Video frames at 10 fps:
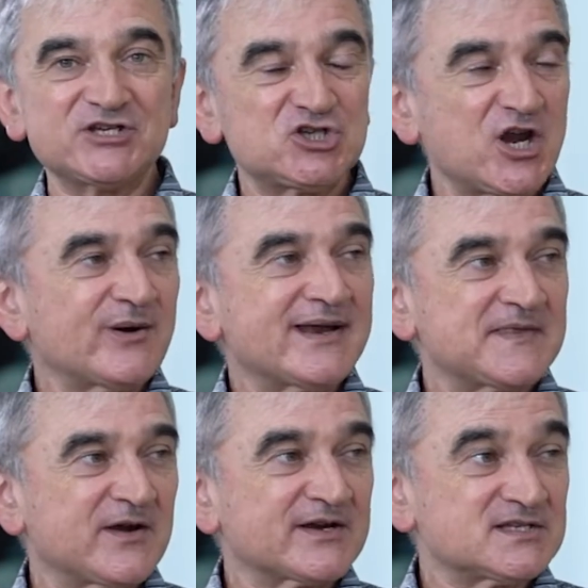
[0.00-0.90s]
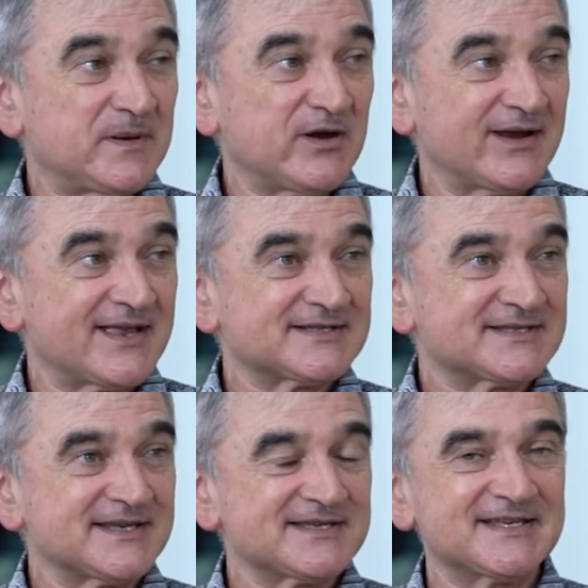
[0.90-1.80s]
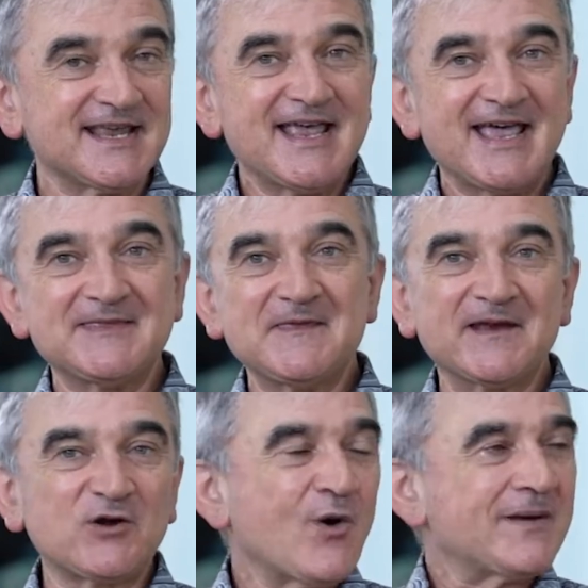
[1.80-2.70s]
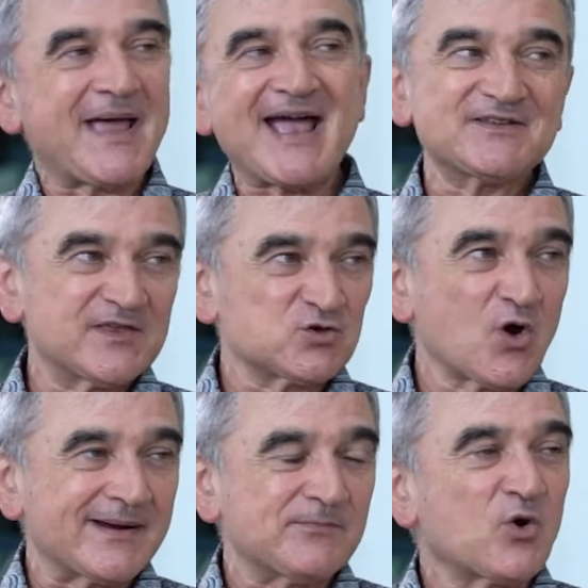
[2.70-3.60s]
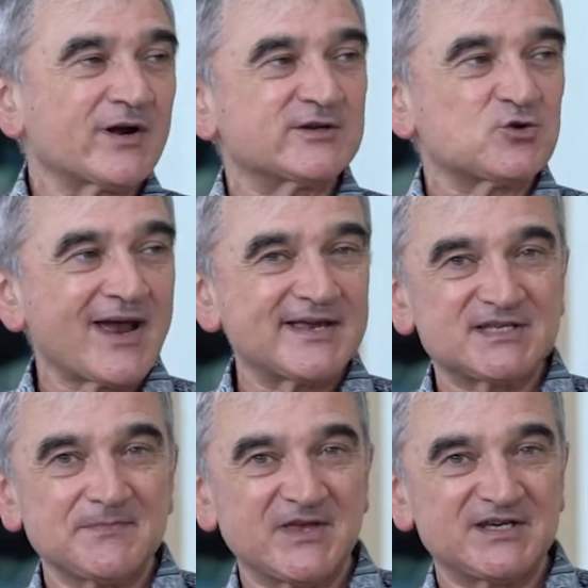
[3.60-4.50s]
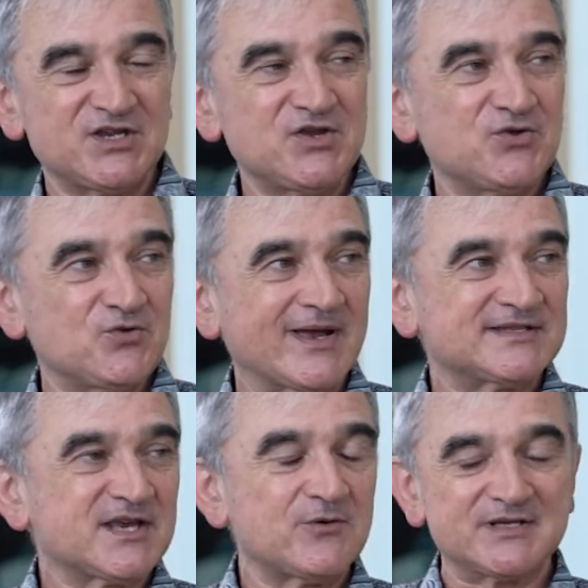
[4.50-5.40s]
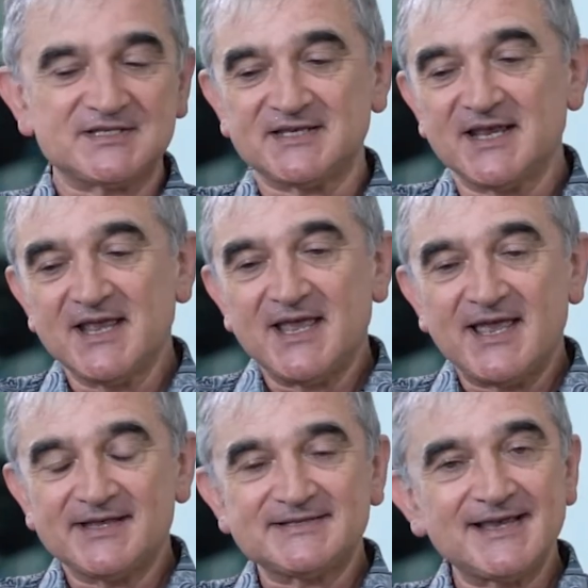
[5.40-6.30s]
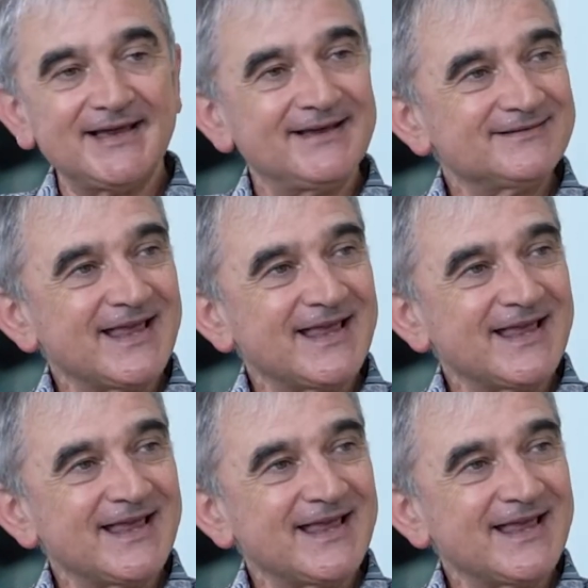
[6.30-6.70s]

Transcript: sharing their experiences and then they're going back to the drawing board and trying something new and so it's it's uh,